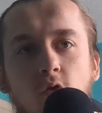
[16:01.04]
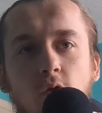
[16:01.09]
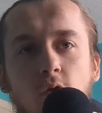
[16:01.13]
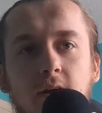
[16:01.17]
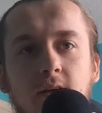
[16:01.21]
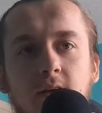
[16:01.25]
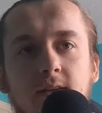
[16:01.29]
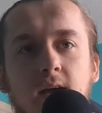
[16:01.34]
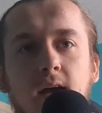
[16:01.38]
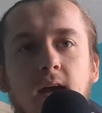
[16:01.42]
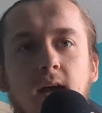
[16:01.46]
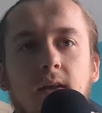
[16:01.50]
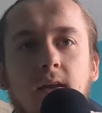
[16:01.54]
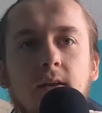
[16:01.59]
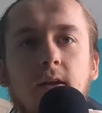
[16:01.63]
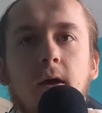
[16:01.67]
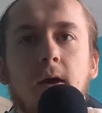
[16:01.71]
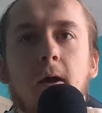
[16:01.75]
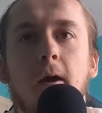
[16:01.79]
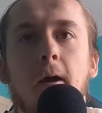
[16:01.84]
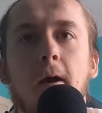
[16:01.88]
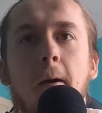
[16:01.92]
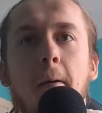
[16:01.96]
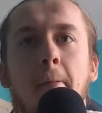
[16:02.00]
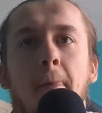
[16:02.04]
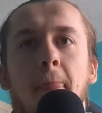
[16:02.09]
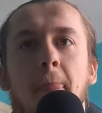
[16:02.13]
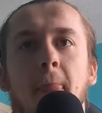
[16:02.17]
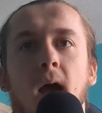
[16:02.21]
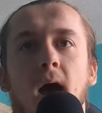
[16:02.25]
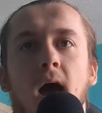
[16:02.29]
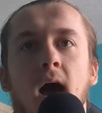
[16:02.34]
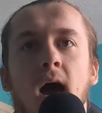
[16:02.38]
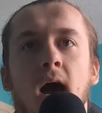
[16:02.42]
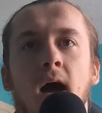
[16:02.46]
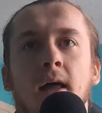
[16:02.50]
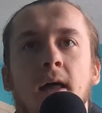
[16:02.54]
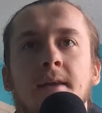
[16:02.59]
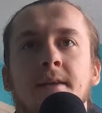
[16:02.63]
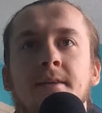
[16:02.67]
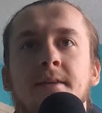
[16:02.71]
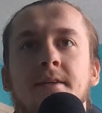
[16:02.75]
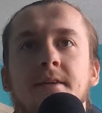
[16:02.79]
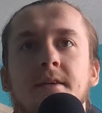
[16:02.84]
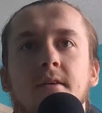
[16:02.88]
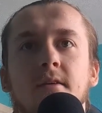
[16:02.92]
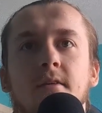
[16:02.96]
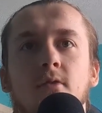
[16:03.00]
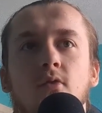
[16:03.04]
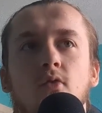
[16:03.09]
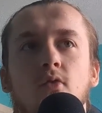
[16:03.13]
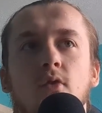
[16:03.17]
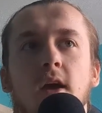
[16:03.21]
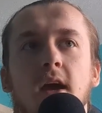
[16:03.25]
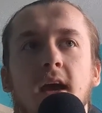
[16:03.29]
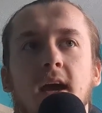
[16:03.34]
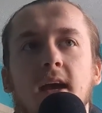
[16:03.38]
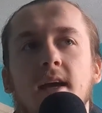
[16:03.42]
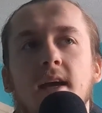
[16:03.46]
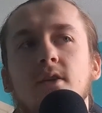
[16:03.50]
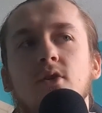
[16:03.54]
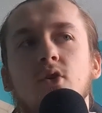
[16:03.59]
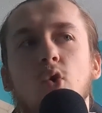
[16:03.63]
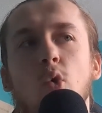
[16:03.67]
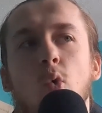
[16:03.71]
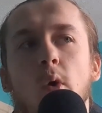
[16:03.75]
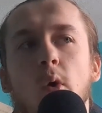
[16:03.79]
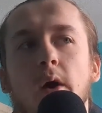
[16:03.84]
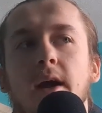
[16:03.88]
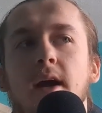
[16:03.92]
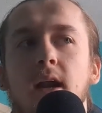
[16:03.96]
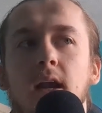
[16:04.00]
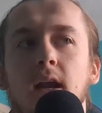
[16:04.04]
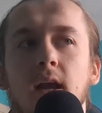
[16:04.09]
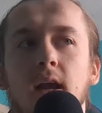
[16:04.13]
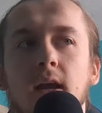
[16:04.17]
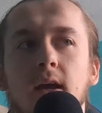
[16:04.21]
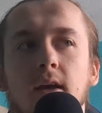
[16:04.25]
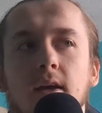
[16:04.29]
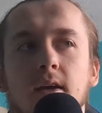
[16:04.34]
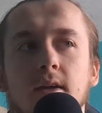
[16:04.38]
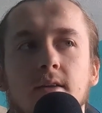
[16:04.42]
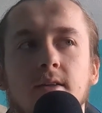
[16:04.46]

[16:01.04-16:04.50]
said. And it is quite clear